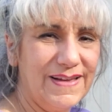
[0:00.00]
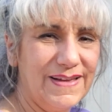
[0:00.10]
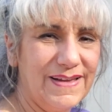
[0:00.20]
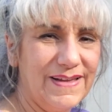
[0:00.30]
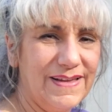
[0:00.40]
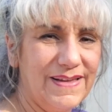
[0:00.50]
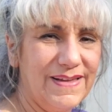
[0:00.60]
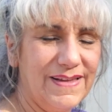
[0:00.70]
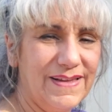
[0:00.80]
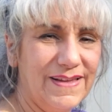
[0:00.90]

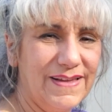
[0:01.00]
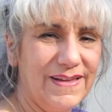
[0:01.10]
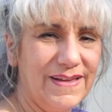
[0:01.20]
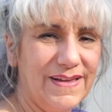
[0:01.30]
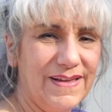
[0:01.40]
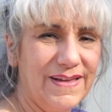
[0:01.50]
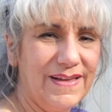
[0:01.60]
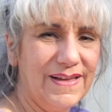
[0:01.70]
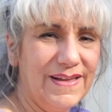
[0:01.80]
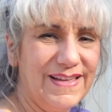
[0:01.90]

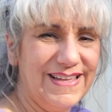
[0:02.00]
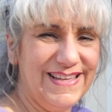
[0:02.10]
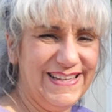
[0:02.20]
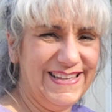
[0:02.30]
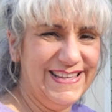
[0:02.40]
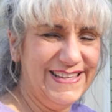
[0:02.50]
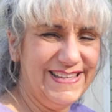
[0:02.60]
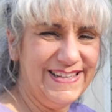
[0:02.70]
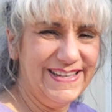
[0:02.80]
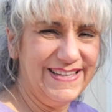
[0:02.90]

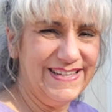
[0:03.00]
(not speaking)